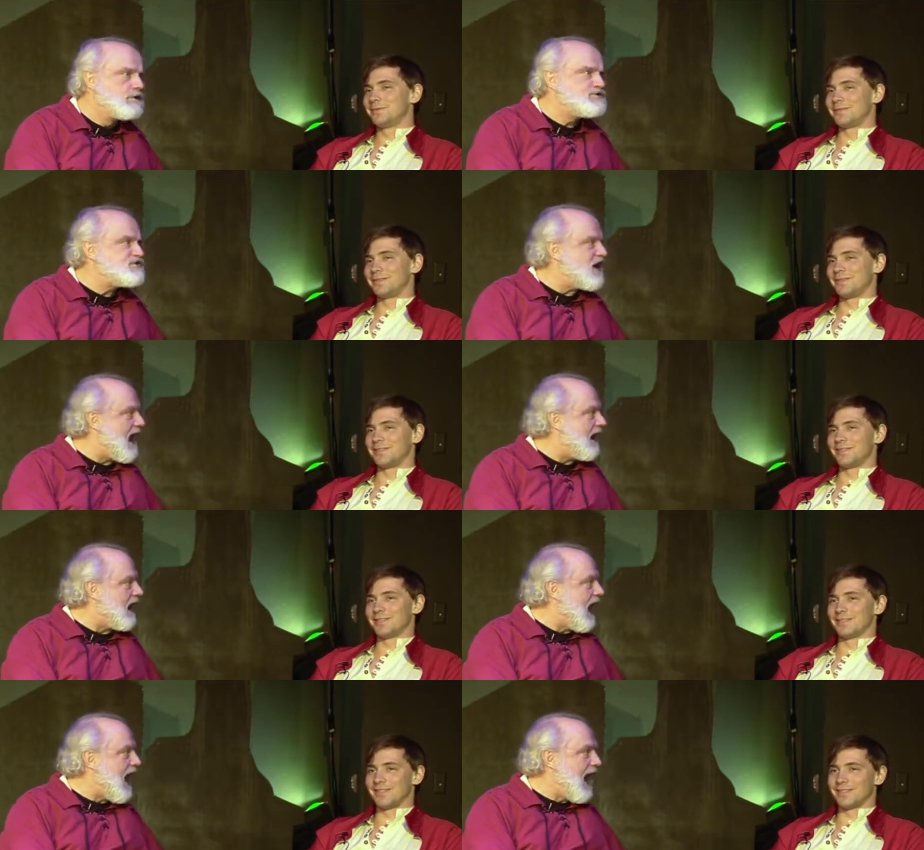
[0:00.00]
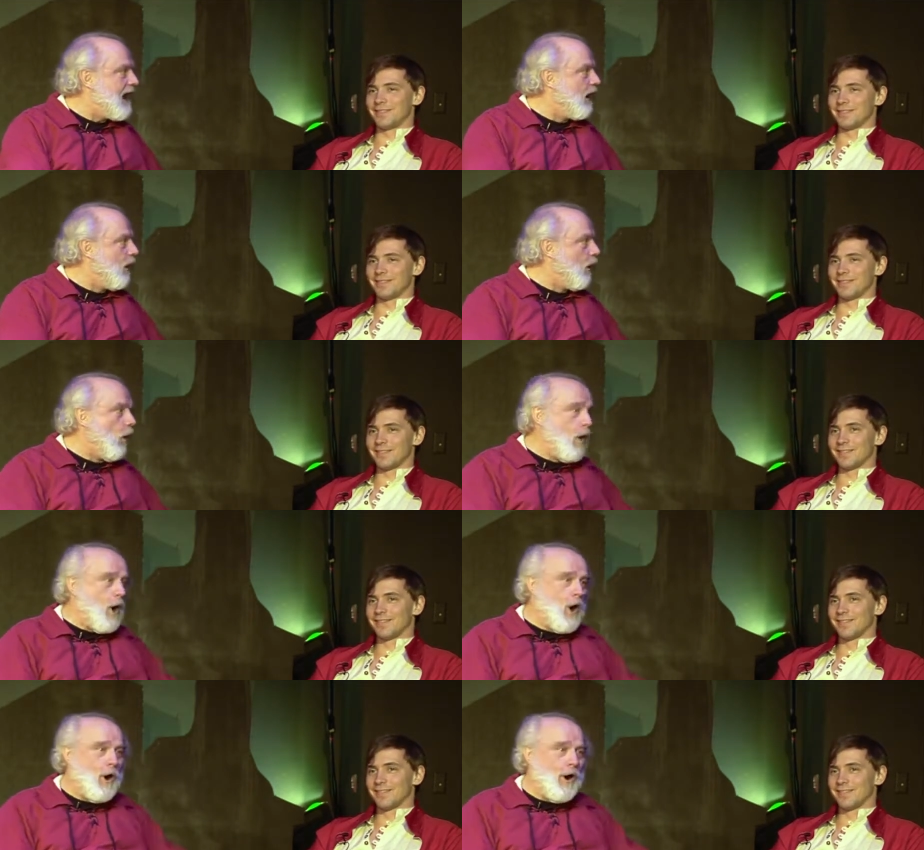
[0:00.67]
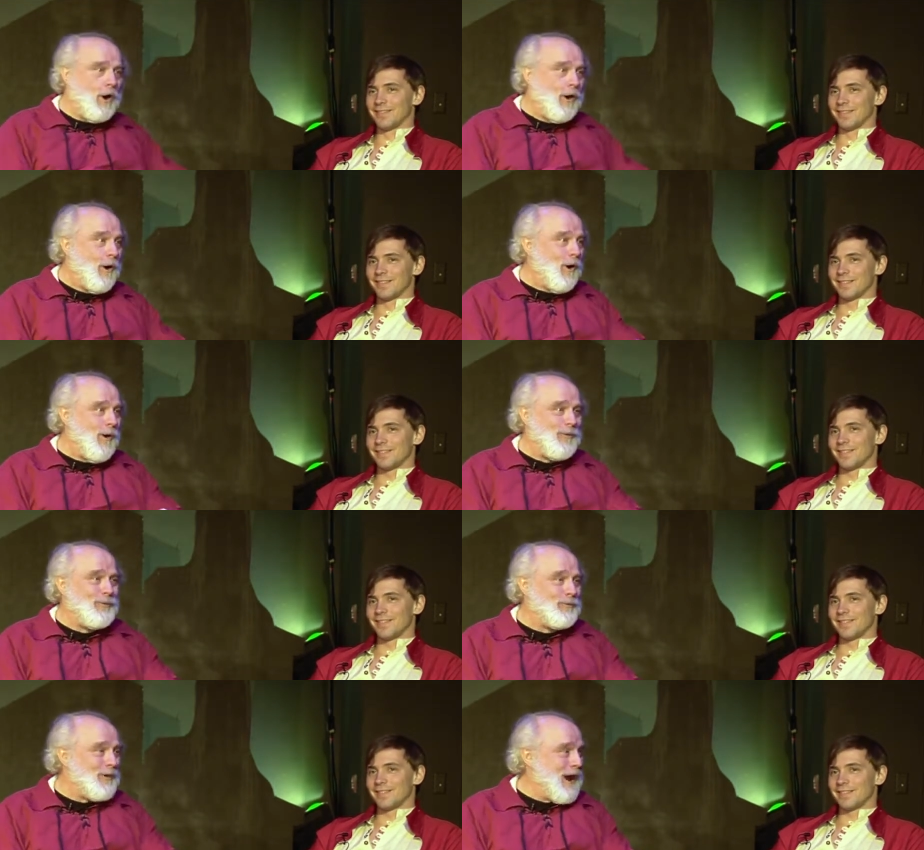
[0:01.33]
Speaker 1: Shall I? Oh,
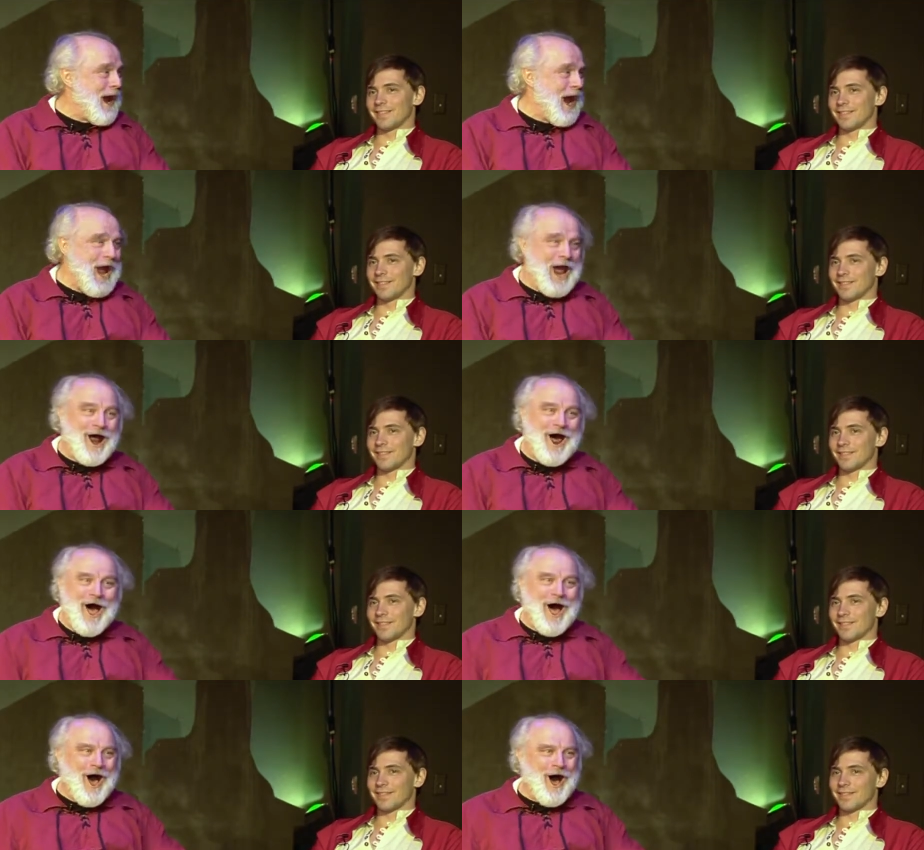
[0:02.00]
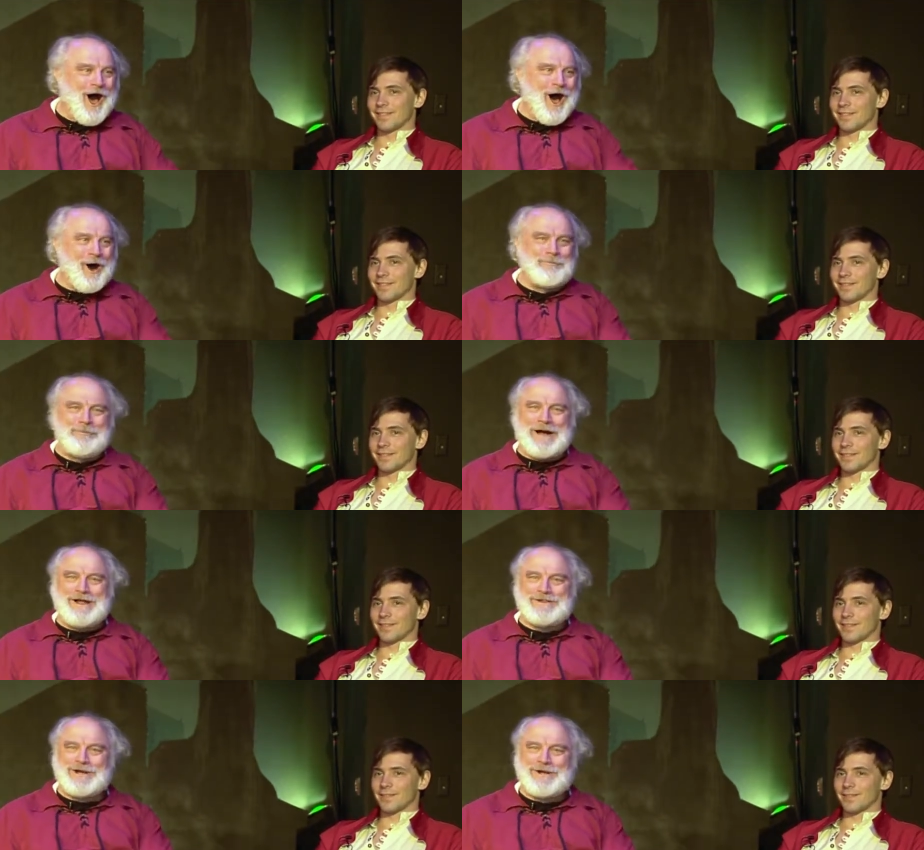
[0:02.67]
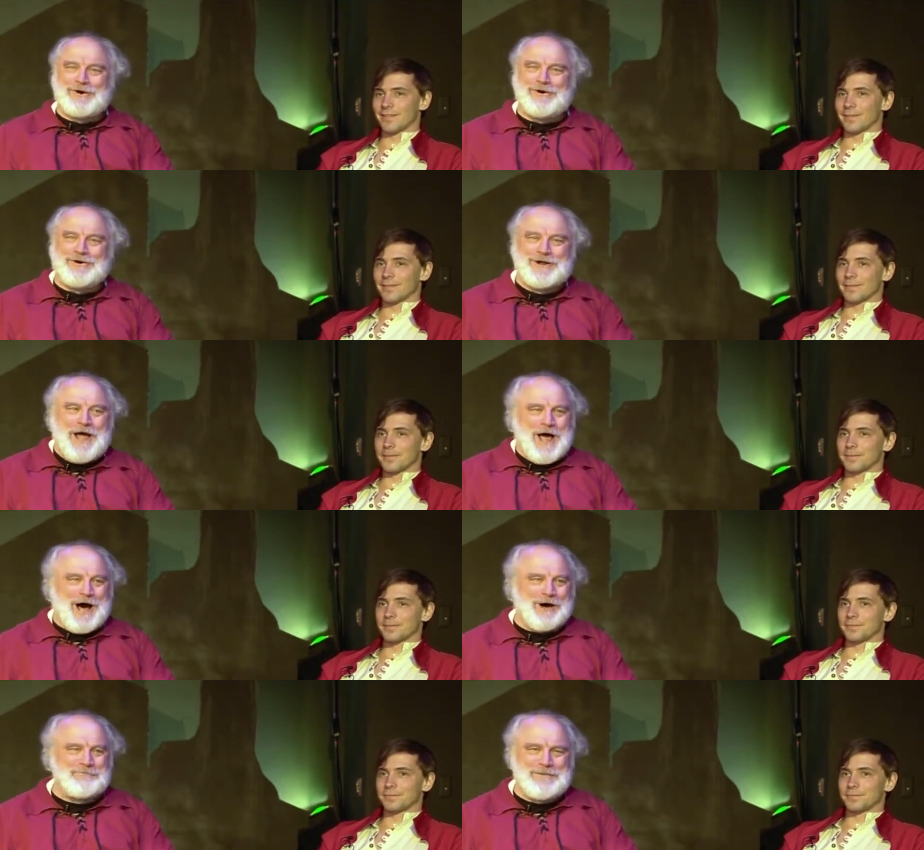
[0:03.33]
oh rare! Oh, by the Lord,
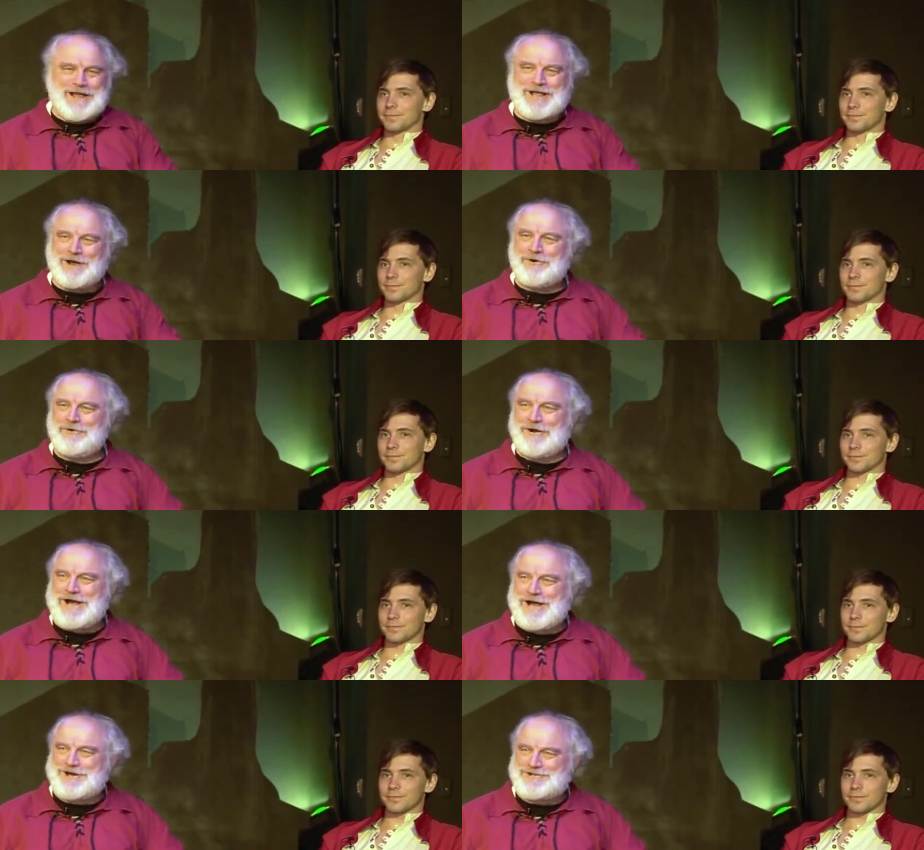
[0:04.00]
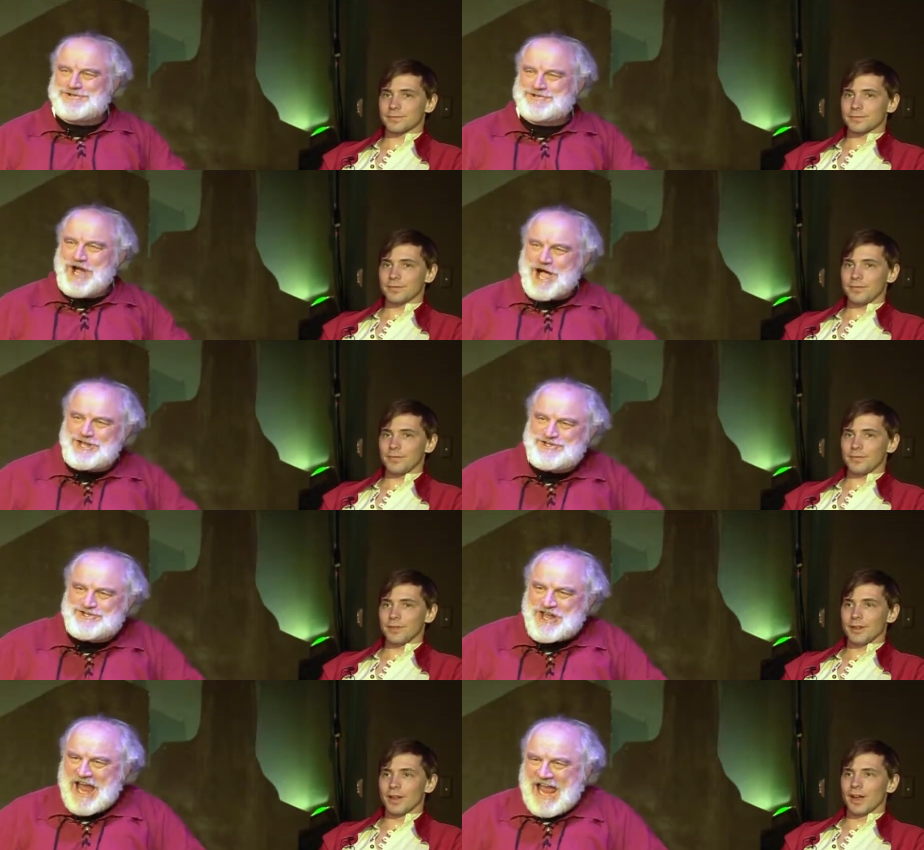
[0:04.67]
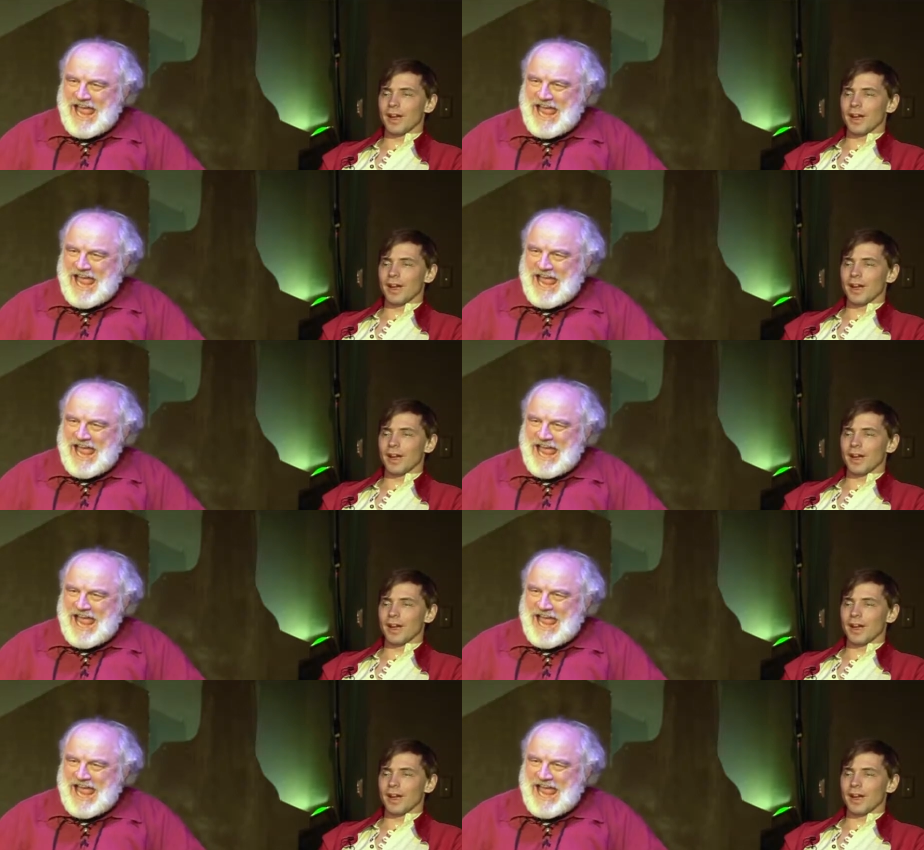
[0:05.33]
I'll make a rare judge.